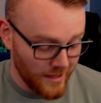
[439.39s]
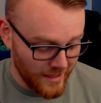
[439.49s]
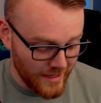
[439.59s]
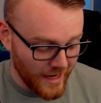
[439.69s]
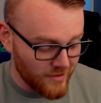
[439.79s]

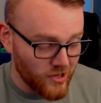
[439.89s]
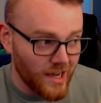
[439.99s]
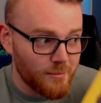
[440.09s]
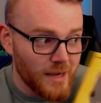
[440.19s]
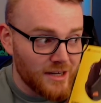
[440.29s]
And I
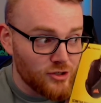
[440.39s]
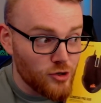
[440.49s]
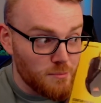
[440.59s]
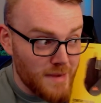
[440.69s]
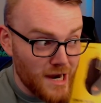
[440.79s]
got my new
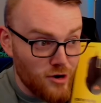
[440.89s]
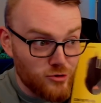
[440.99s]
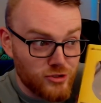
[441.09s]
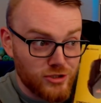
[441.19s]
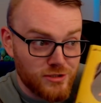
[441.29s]

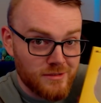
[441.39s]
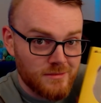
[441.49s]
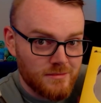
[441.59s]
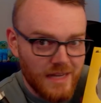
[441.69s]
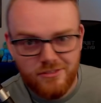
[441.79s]
mouse.
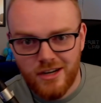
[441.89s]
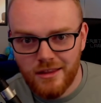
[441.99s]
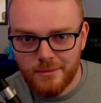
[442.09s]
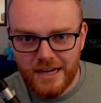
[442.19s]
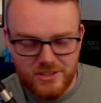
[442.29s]
I have
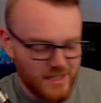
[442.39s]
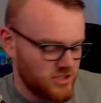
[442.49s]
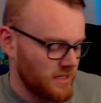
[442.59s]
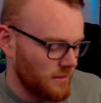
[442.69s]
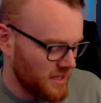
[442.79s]
another mouse
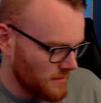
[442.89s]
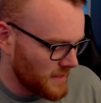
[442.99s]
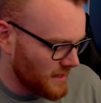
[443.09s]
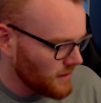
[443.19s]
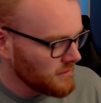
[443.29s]
actually coming in the
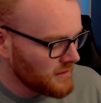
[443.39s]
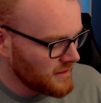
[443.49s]
mail.